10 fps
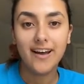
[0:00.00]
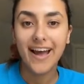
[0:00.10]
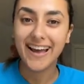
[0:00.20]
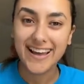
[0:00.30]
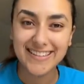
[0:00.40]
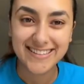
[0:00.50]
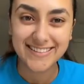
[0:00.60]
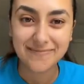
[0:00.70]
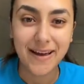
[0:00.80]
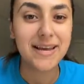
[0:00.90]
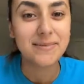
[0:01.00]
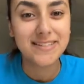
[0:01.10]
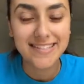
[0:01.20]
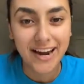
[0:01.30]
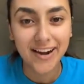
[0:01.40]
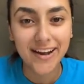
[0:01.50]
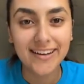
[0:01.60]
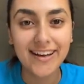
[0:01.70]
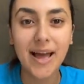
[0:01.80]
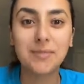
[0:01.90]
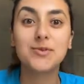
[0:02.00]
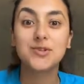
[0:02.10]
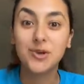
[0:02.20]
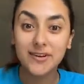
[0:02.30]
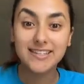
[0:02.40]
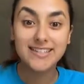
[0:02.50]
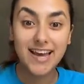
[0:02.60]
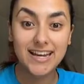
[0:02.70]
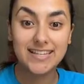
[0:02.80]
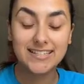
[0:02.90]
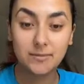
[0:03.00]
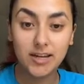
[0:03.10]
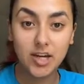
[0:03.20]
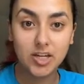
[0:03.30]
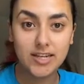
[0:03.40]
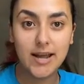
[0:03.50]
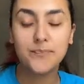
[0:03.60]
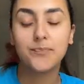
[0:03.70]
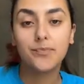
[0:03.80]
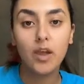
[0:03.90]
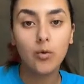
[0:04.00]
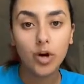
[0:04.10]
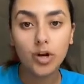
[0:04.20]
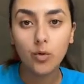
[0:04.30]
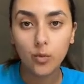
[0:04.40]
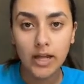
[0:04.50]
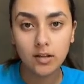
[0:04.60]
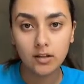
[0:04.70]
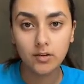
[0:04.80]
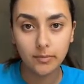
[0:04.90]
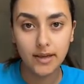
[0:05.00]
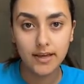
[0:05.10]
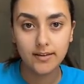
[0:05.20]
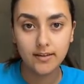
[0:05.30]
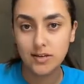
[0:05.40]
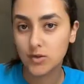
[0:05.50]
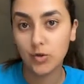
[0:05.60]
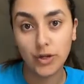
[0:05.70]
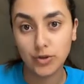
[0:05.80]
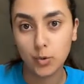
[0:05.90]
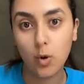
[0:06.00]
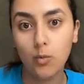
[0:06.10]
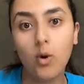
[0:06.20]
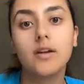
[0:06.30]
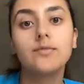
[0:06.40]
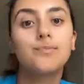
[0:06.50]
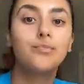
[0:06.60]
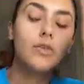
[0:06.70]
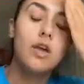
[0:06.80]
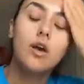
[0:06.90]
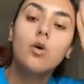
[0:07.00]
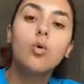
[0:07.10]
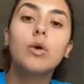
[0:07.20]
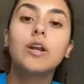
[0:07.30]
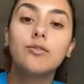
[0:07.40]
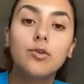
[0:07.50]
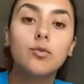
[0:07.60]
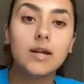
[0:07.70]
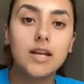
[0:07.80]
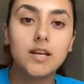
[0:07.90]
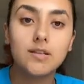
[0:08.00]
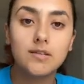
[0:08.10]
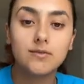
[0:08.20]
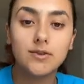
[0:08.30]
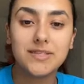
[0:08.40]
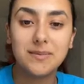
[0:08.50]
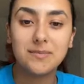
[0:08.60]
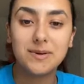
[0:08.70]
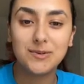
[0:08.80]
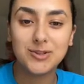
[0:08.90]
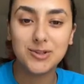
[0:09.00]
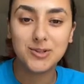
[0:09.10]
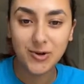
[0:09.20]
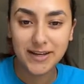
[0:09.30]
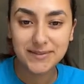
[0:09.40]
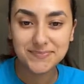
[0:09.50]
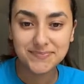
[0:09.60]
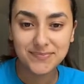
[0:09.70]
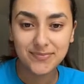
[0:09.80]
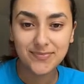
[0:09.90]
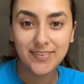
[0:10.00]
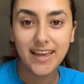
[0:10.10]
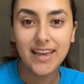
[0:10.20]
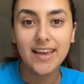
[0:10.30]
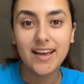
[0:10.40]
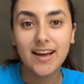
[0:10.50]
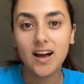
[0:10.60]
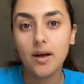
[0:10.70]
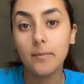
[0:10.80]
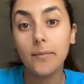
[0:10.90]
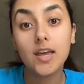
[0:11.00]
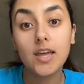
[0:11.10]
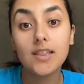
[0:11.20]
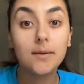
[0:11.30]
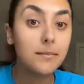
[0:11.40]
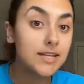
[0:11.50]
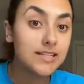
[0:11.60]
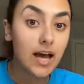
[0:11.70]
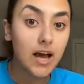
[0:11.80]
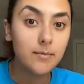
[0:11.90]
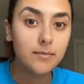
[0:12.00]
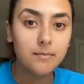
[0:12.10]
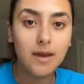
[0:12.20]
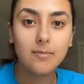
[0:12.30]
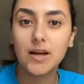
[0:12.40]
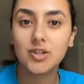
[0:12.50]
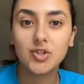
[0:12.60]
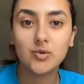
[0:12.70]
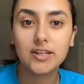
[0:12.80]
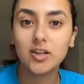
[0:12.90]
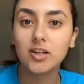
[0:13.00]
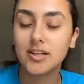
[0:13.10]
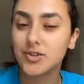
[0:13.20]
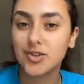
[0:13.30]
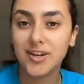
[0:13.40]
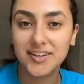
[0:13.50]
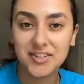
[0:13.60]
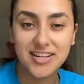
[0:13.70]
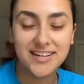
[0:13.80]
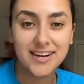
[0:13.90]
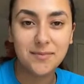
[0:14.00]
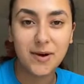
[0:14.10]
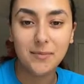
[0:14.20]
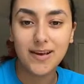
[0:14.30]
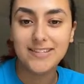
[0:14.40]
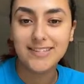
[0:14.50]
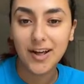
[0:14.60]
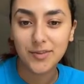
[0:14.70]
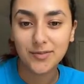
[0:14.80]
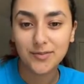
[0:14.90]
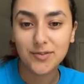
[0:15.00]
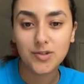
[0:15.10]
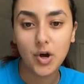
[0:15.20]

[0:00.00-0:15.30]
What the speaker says: Hi guys. My name is Sarah. I'm so excited to be here today. We're going to wait a little bit. It's only 2:01. We'll wait a few minutes for some people to join. But in the meantime, maybe I'll do a little introduction about myself.